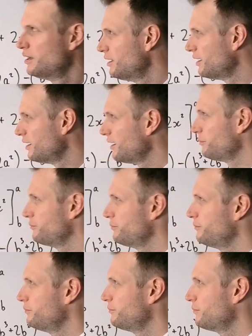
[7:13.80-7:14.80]

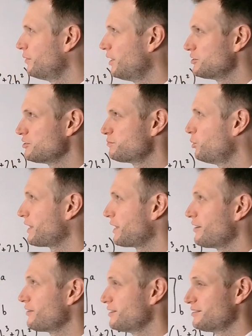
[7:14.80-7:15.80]
I'll just point
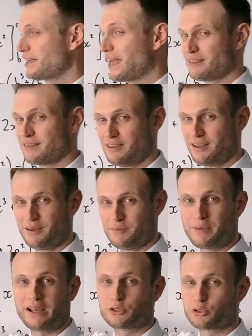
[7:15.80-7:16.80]
out this again.
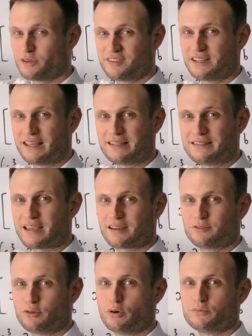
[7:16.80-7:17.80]
Make sure it's in index
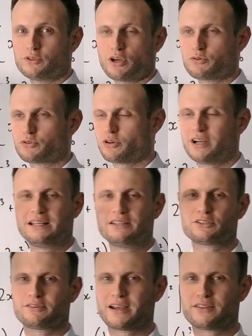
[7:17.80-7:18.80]
form. Don't try and
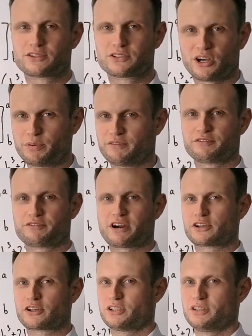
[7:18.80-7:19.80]
integrate the top of a
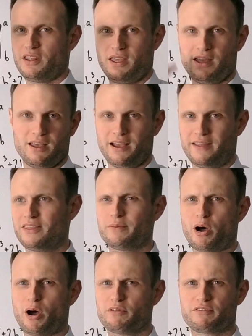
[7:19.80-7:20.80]
fraction and then the
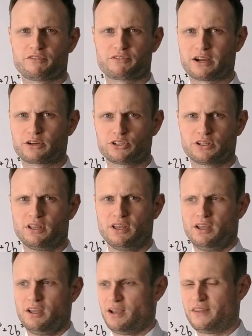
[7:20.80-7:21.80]
bottom of a fraction
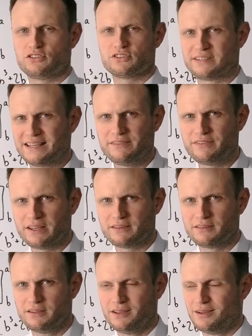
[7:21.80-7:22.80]
and then just leave it.
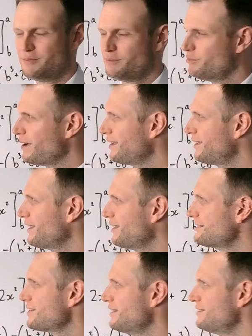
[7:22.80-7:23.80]
Make it
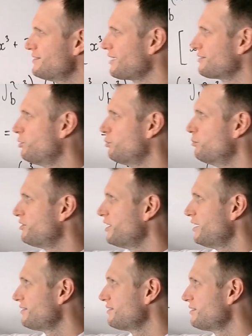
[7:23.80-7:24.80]
into index form
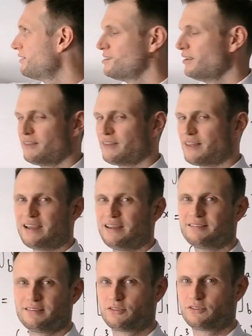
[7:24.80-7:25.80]
first. That
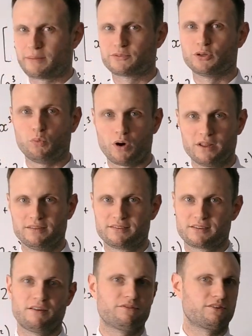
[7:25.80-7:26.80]
is chapter 1
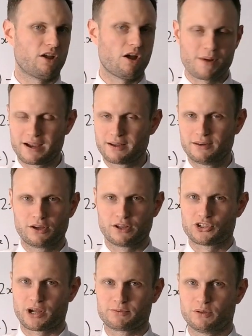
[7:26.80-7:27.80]
stuff. You go back and look at
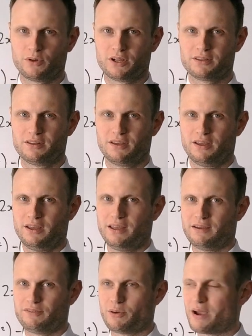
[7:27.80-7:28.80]
chapter 1
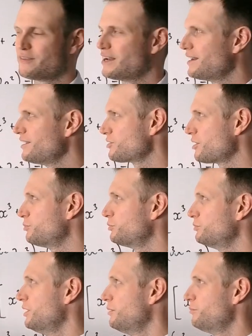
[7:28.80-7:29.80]
if you're having any trouble
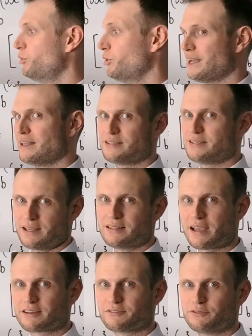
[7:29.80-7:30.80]
putting it into
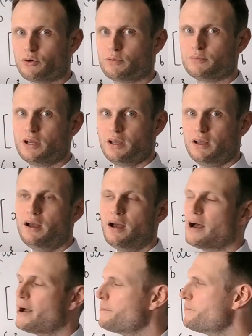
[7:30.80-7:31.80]
index form,
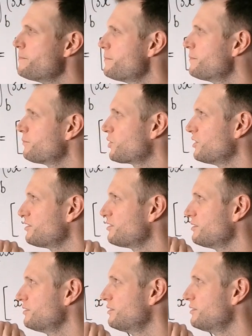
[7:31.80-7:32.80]
because
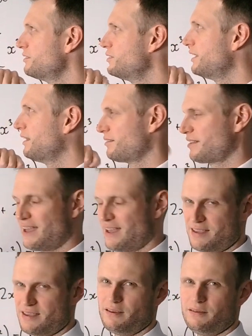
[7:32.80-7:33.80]
it's
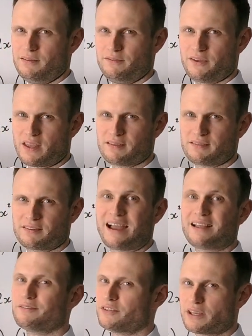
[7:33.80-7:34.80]
key for this
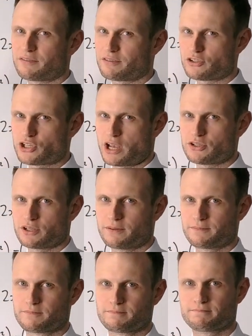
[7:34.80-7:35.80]
and for differentiation.
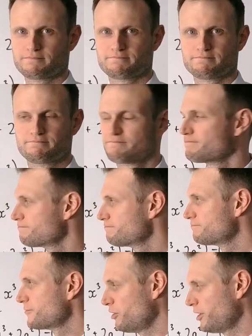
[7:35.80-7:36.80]

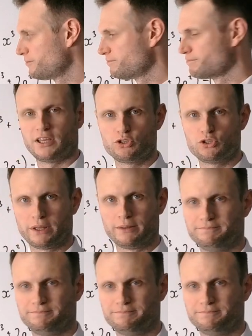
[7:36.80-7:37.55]
Alright, enjoy.